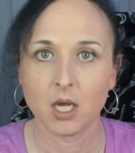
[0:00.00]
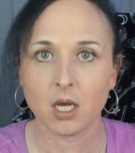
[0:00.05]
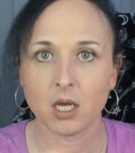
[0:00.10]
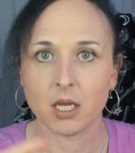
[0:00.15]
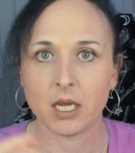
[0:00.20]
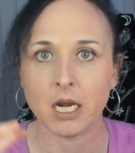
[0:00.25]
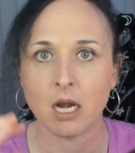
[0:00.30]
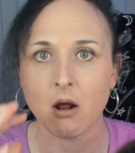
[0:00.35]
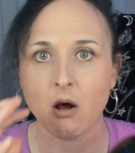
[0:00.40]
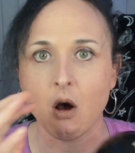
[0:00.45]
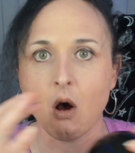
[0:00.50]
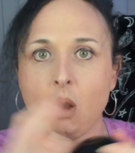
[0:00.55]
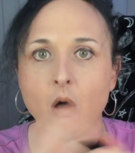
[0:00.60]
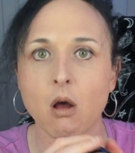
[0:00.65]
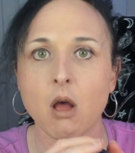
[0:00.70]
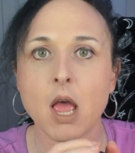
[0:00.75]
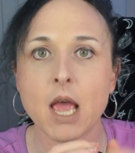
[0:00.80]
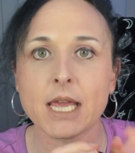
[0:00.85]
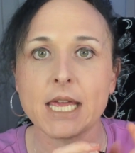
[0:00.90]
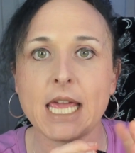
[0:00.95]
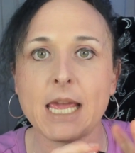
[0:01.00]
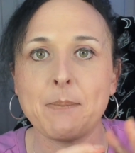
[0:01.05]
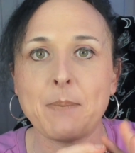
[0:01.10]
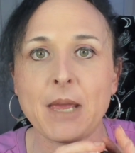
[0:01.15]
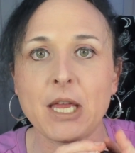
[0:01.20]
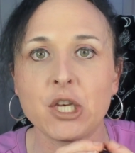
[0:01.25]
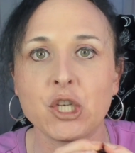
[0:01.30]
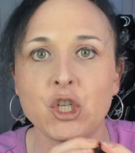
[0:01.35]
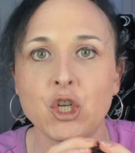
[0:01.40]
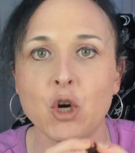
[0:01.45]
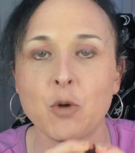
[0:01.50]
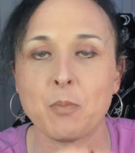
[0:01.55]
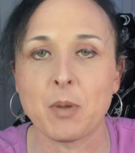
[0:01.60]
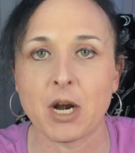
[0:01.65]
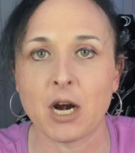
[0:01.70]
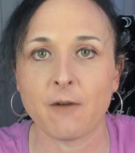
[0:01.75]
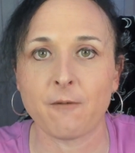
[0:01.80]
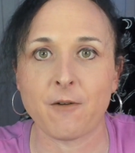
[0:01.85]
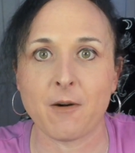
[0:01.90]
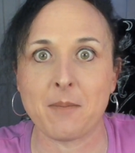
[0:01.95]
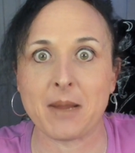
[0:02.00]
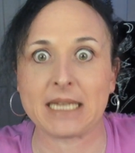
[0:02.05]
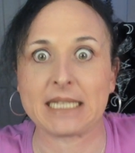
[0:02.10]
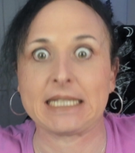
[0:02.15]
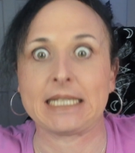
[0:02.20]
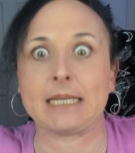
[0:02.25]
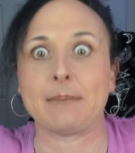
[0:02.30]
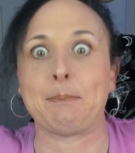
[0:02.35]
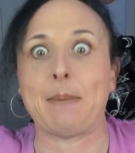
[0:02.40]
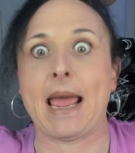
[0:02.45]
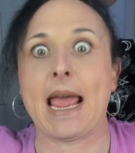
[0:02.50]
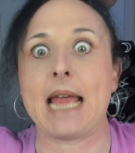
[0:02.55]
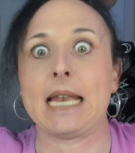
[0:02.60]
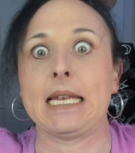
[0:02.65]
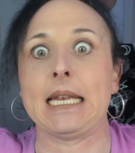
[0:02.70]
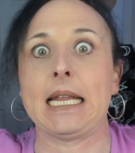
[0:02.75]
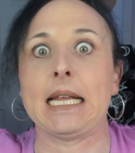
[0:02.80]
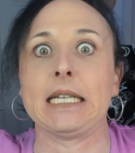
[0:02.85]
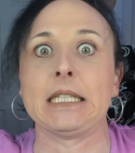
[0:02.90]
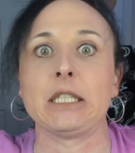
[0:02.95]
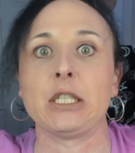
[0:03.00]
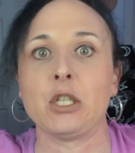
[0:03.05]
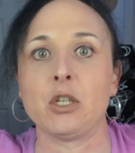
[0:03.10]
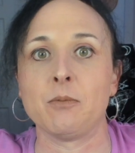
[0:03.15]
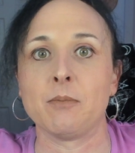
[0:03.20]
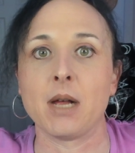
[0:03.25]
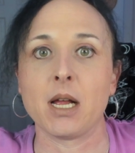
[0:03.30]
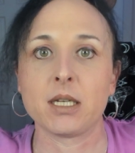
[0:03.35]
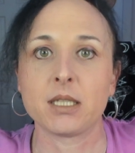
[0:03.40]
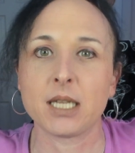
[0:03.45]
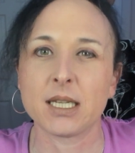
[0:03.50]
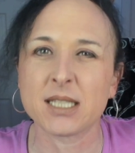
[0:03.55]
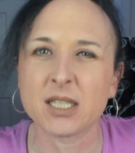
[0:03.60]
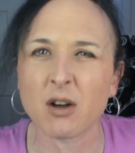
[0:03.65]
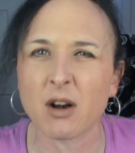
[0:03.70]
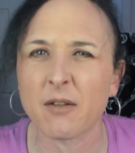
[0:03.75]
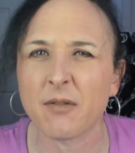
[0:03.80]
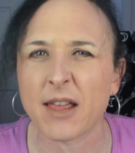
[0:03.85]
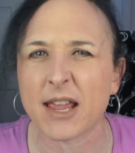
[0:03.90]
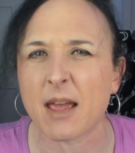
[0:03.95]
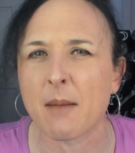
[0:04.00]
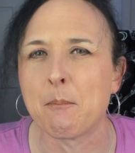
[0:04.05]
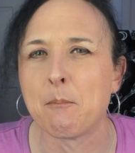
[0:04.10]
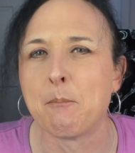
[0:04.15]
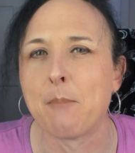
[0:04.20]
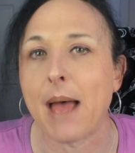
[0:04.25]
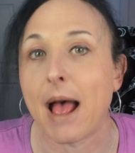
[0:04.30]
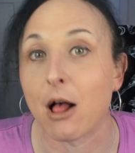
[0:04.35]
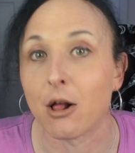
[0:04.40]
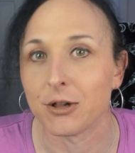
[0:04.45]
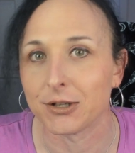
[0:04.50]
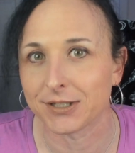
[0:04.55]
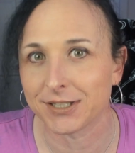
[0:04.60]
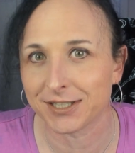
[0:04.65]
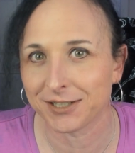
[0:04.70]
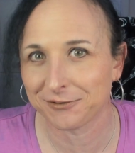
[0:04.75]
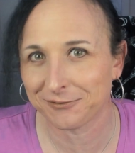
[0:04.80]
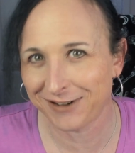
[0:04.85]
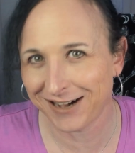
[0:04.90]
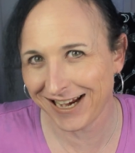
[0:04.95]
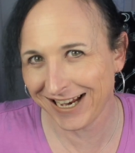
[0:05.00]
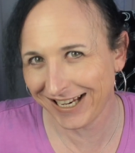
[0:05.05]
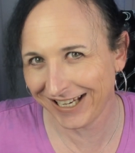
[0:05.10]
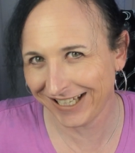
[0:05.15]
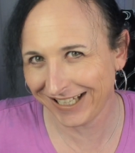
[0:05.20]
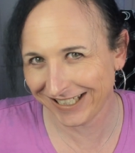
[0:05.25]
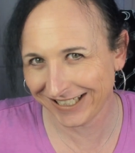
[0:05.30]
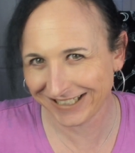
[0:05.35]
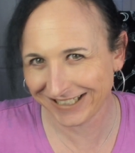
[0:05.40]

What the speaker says: You know, keeping Jupiter from expanding too much. It's sort of like a belt, right?